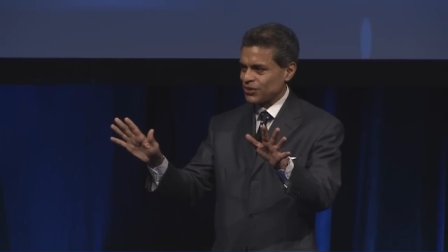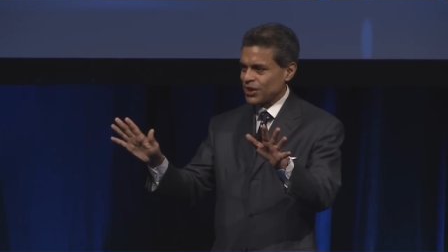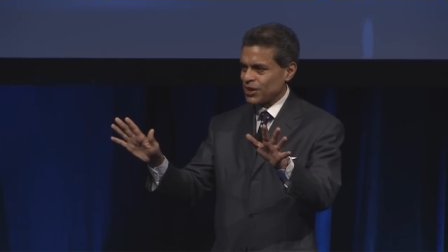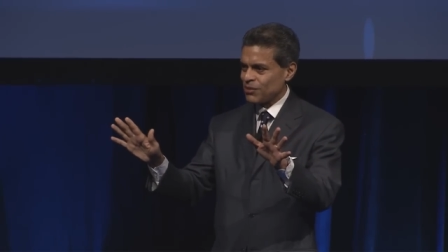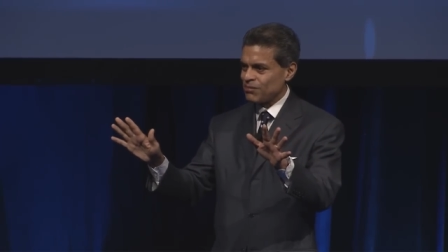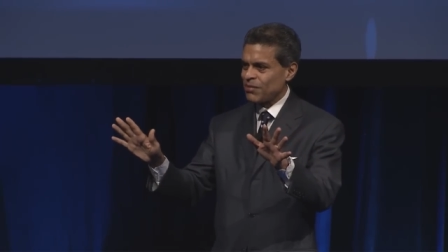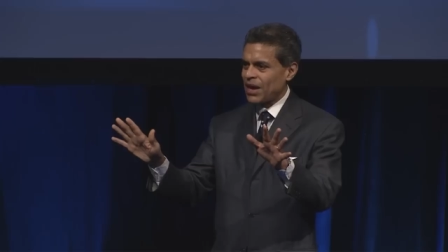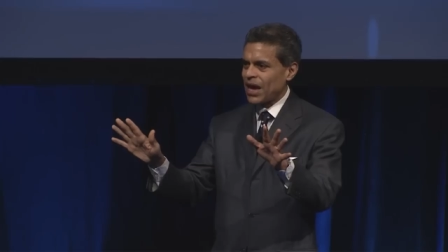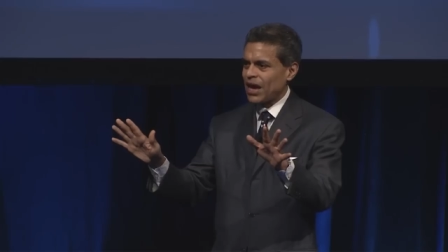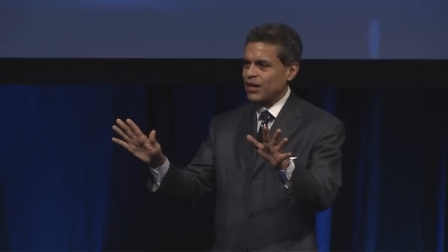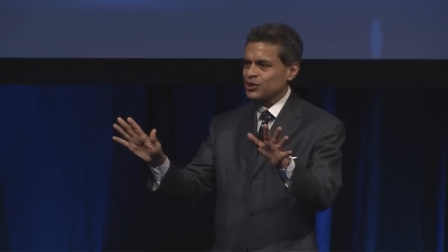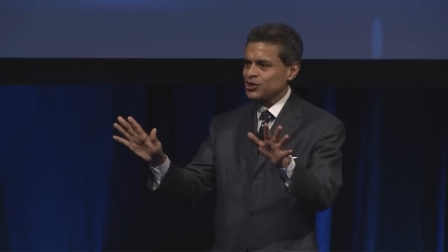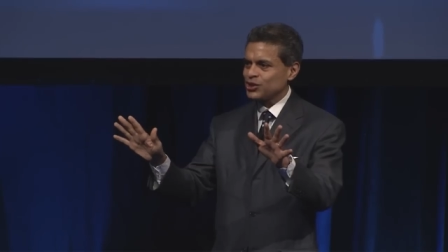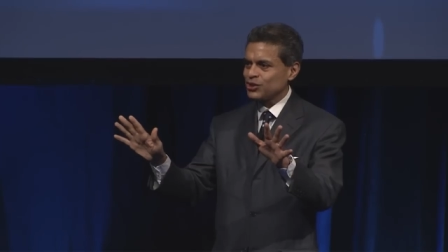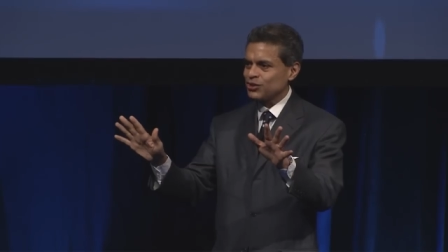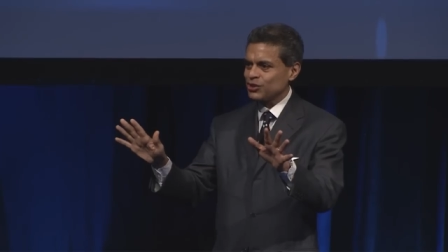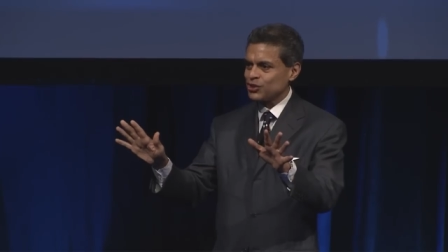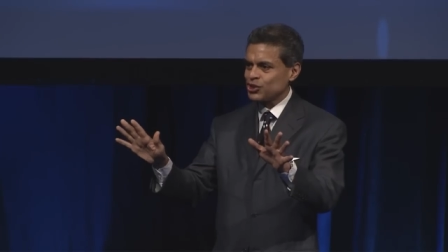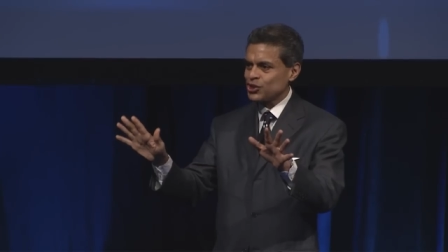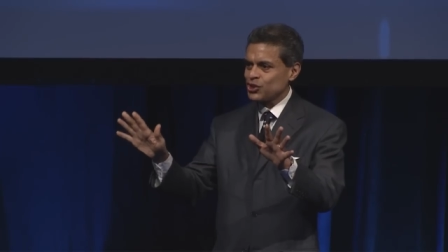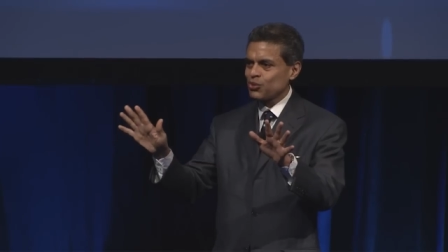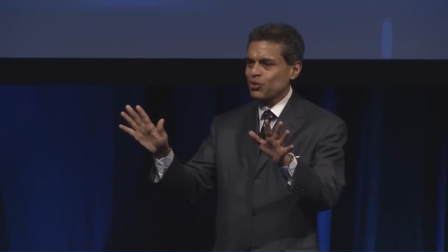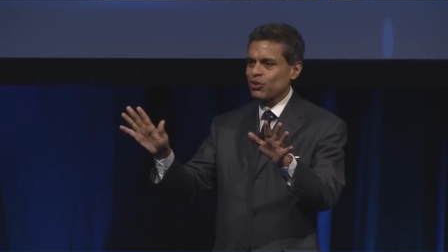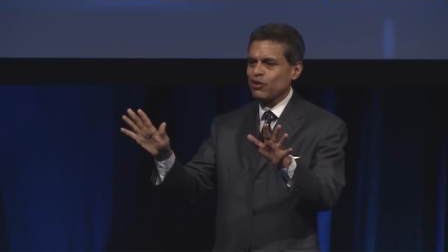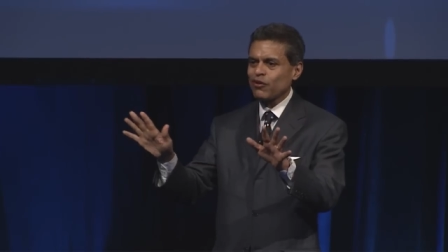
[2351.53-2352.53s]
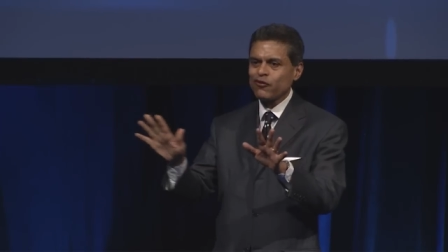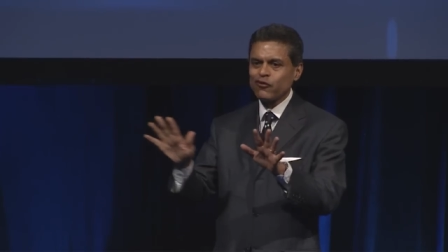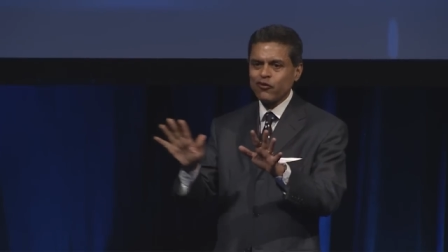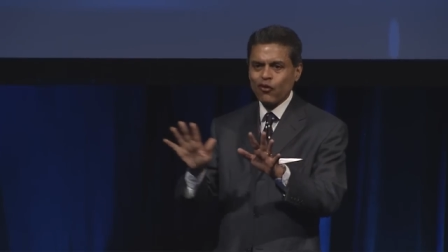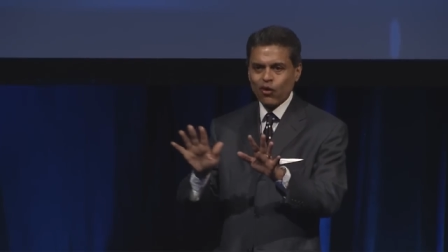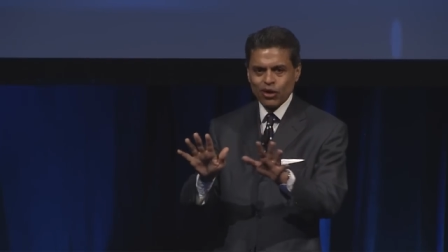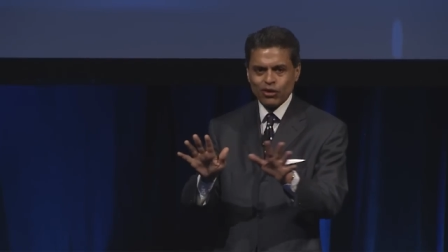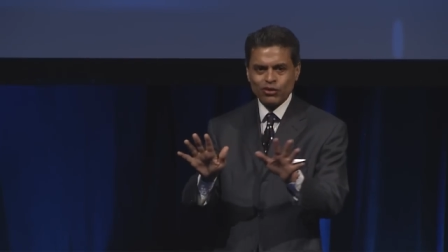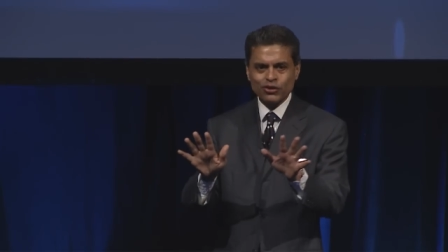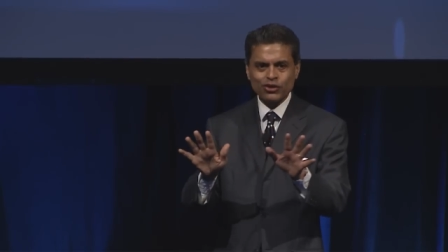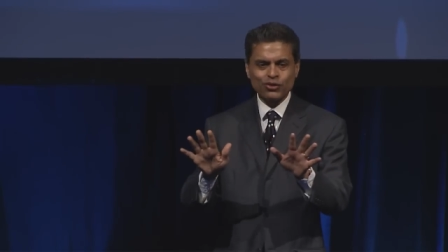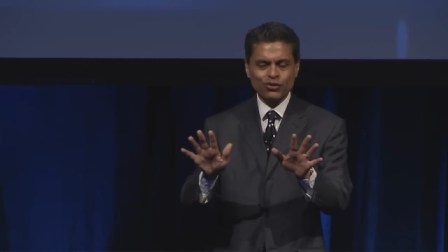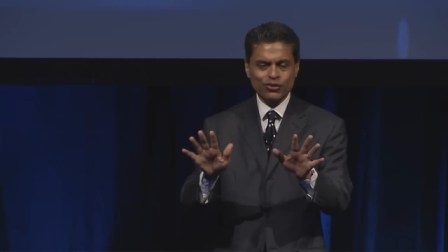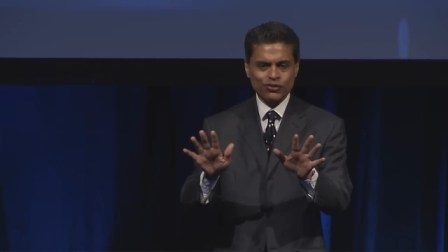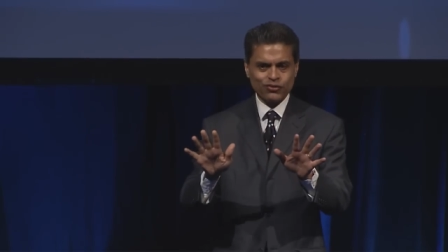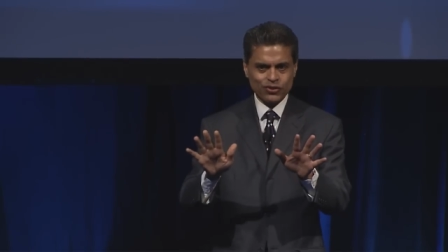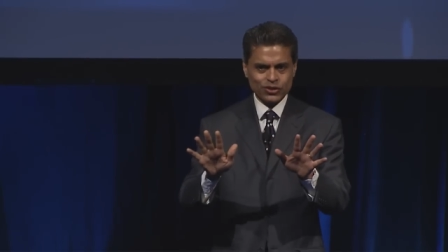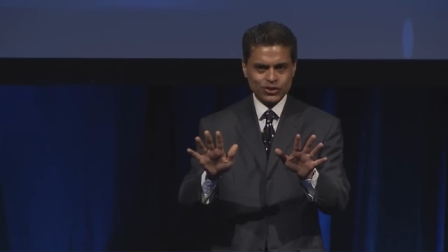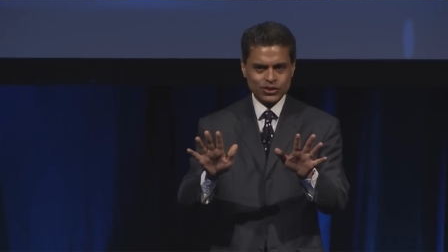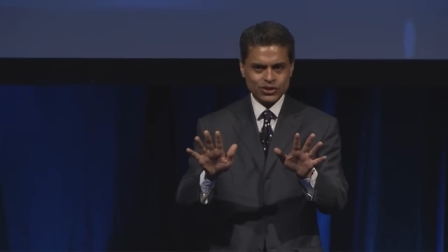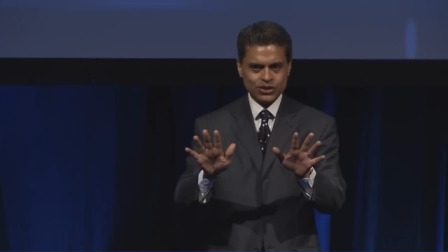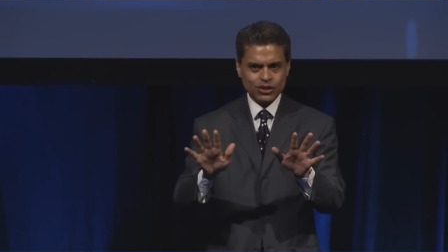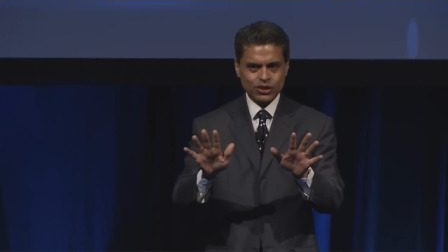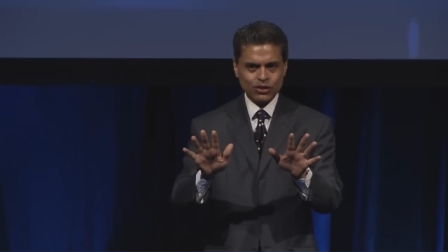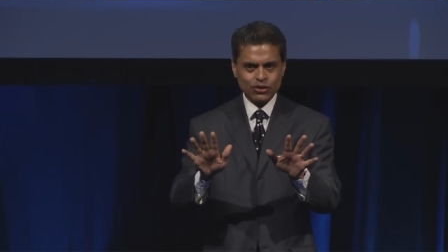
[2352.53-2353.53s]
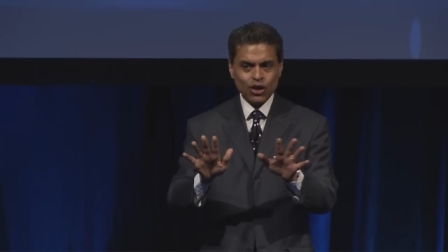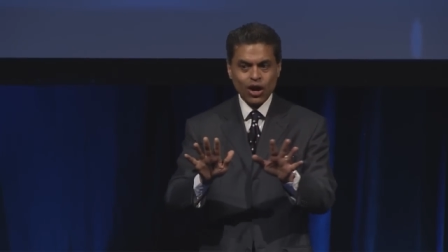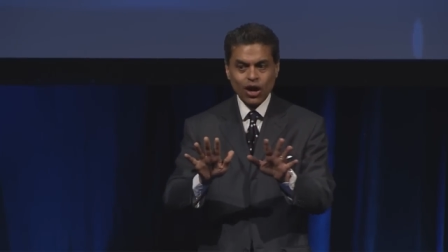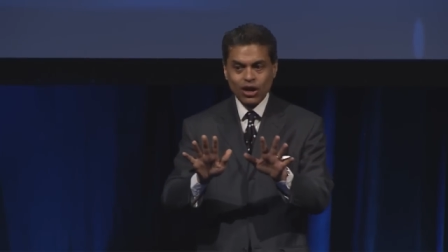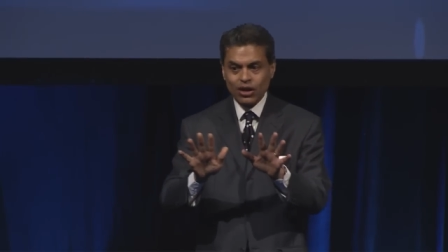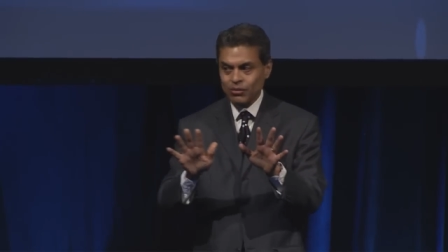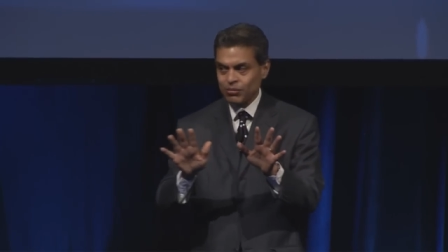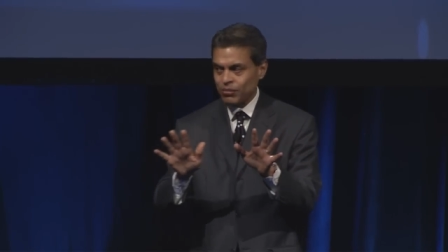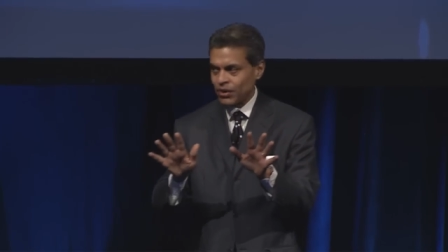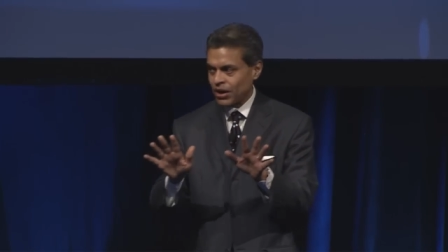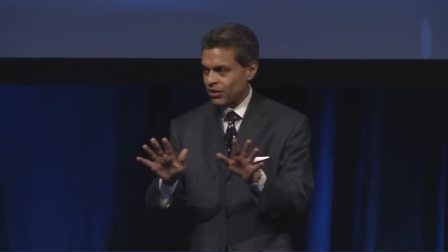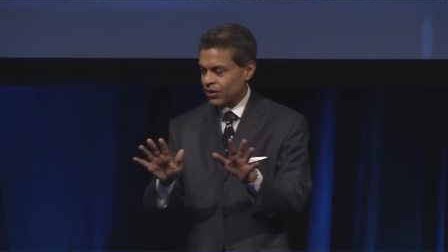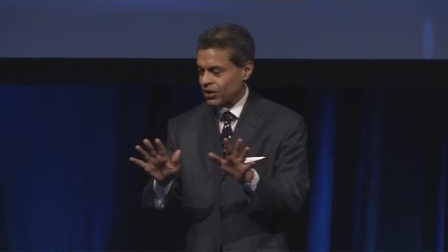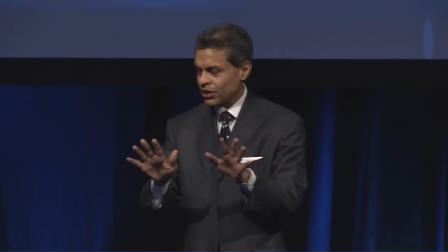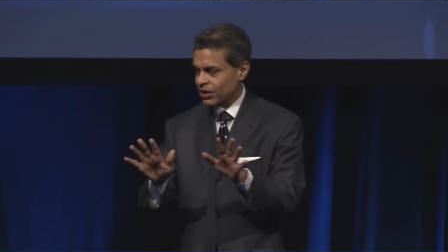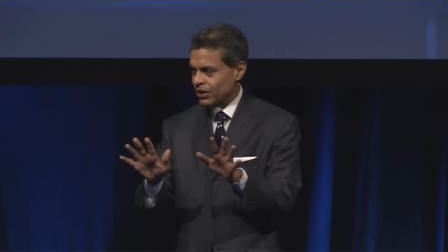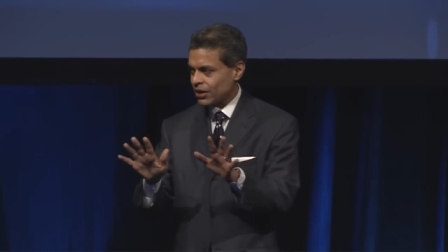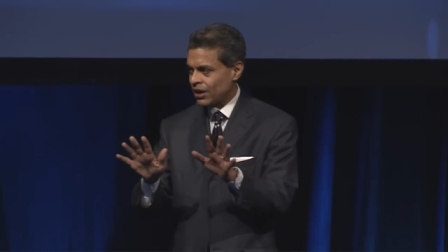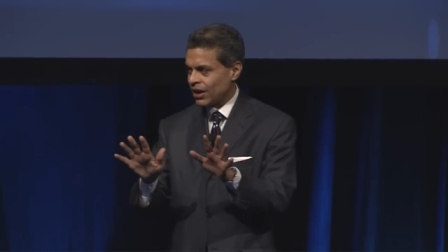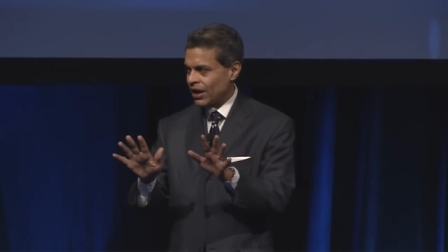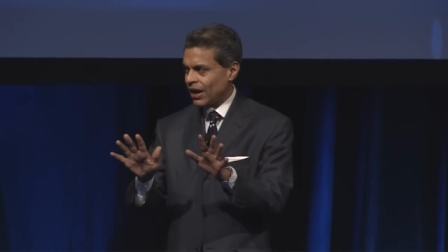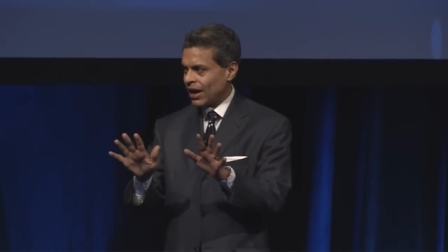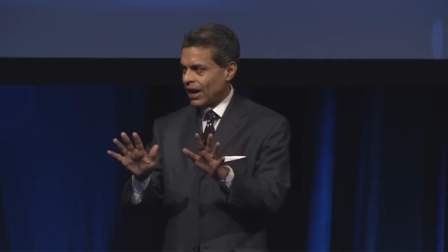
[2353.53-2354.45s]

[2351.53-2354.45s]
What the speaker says: Imagine that you are a foreign university, not American,